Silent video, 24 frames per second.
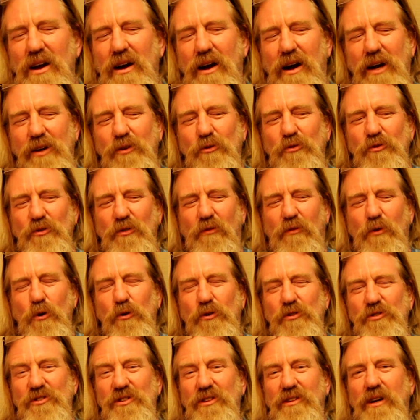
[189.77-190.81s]
I don't
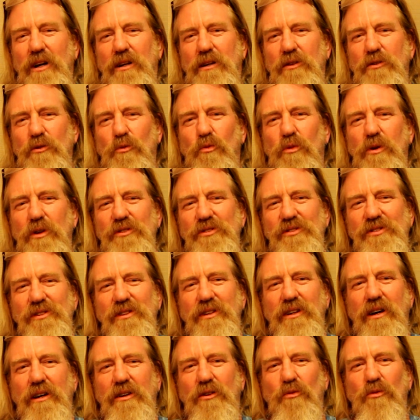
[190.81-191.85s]
focus a lot on the ones that
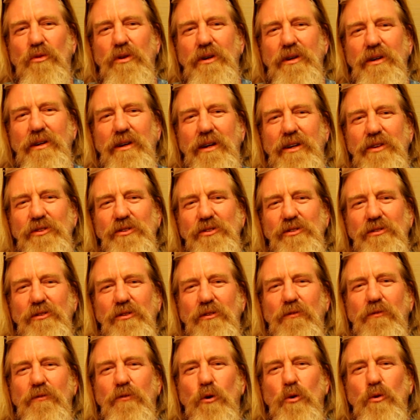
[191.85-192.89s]
got away. I just
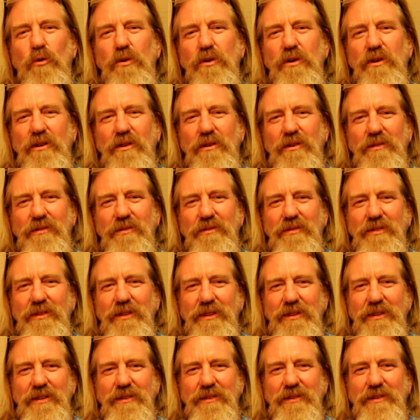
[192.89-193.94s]
look forward and
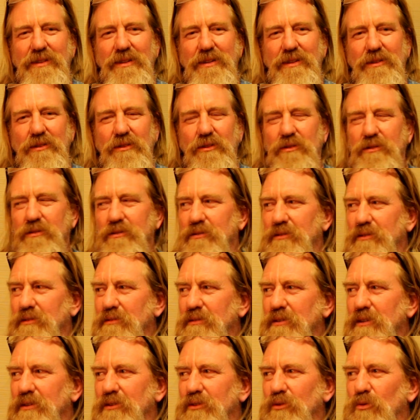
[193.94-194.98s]

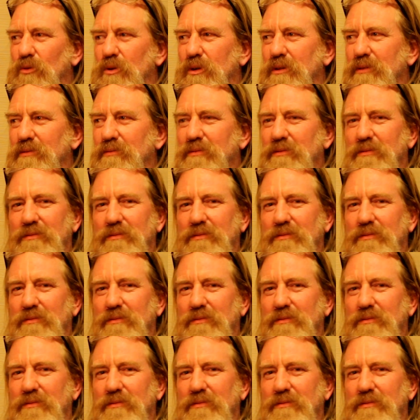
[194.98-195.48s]
look to what